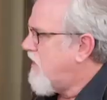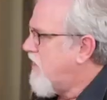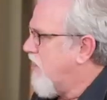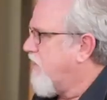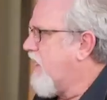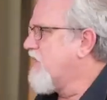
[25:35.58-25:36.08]

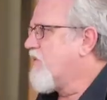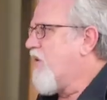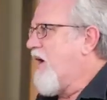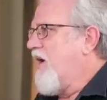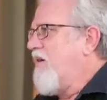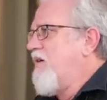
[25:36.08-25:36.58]
And that's
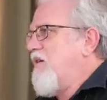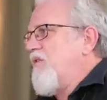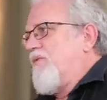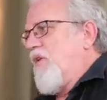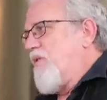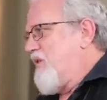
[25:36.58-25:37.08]
why,
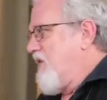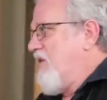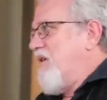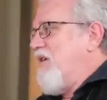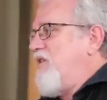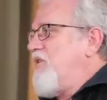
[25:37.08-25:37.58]
folks,
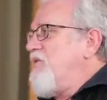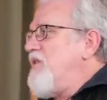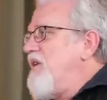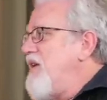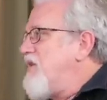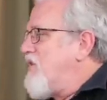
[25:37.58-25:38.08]
you
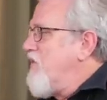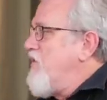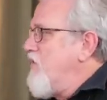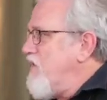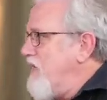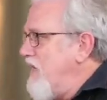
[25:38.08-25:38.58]
need
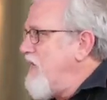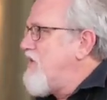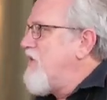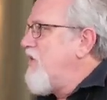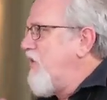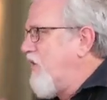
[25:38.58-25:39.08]

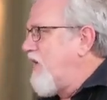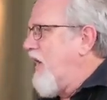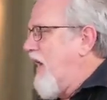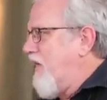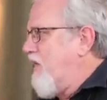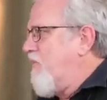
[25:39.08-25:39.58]
to look
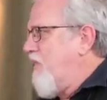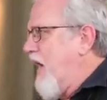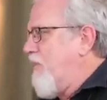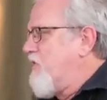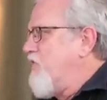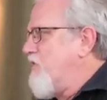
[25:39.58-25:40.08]
at the maps.